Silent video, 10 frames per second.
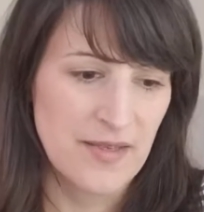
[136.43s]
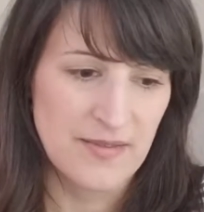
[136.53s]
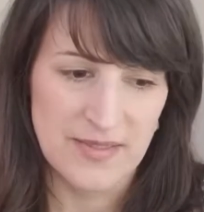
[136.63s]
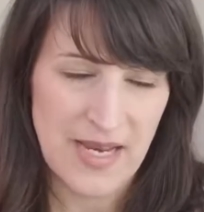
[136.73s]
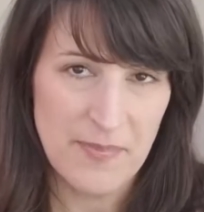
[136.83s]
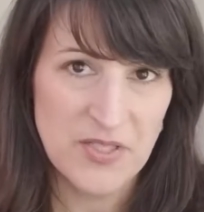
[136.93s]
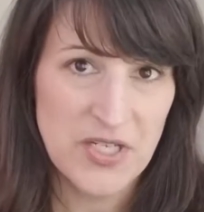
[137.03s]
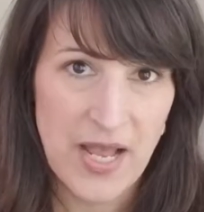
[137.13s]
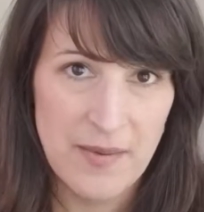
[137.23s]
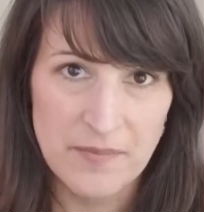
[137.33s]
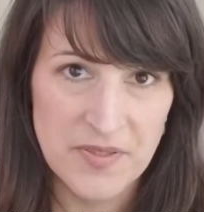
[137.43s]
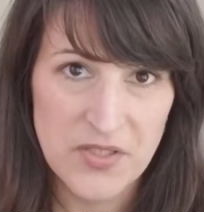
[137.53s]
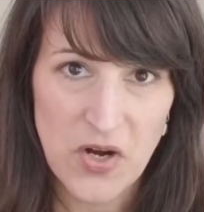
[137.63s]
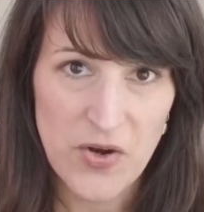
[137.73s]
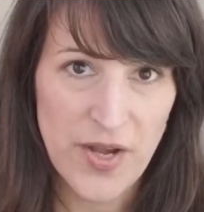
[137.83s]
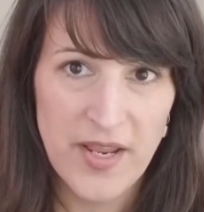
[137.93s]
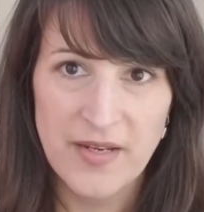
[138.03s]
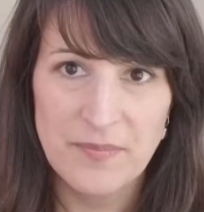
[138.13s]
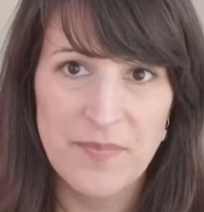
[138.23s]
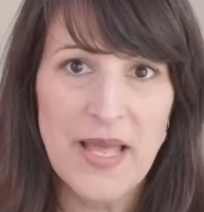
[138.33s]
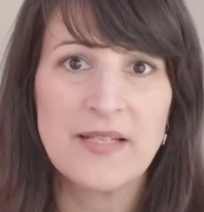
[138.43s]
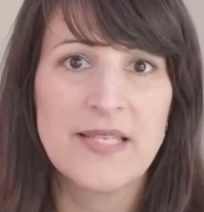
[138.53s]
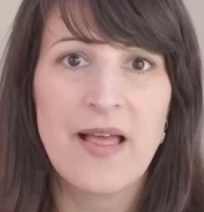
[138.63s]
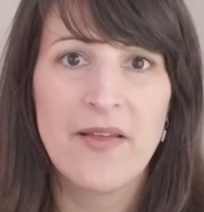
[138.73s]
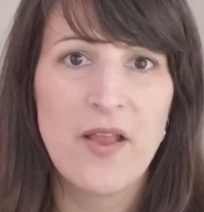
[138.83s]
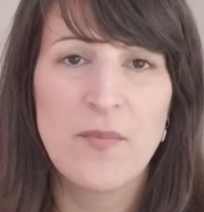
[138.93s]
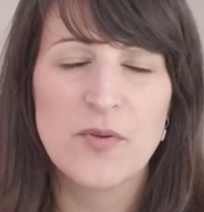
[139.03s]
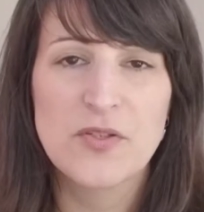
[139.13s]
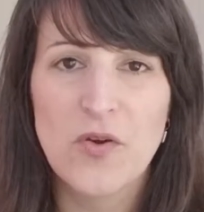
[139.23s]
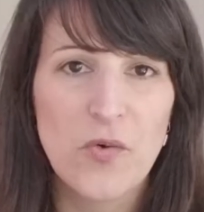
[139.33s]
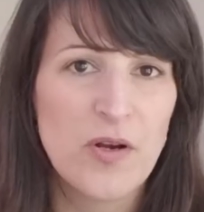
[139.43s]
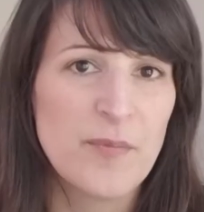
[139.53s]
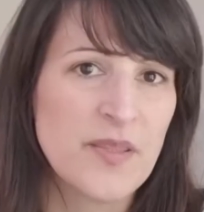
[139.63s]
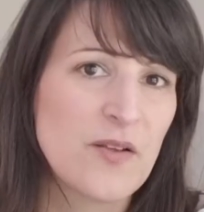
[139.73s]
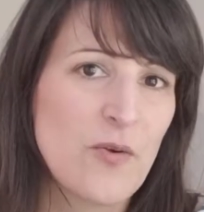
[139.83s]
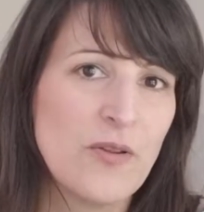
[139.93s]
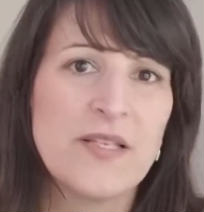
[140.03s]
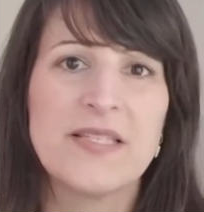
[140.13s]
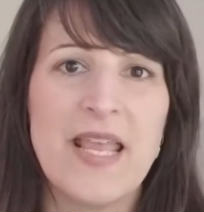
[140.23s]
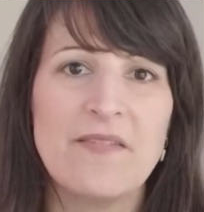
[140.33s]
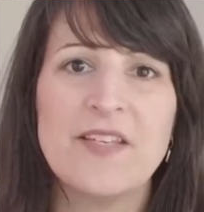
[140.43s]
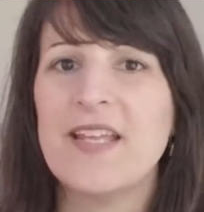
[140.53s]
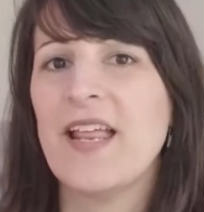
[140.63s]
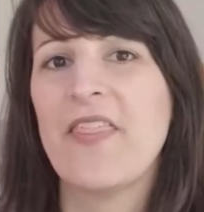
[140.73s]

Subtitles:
stoppage time started. Balotelli almost scored, but the goalie saved it.